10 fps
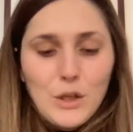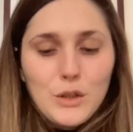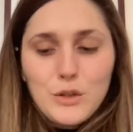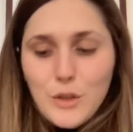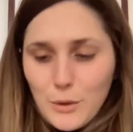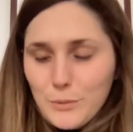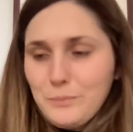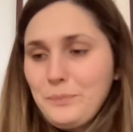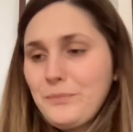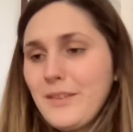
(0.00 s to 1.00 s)
So
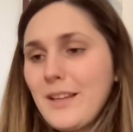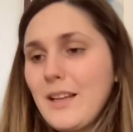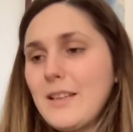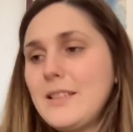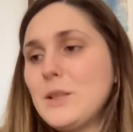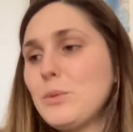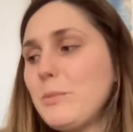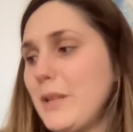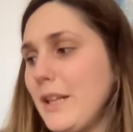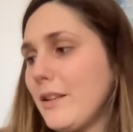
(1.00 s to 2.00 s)
this
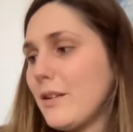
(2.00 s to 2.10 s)
would be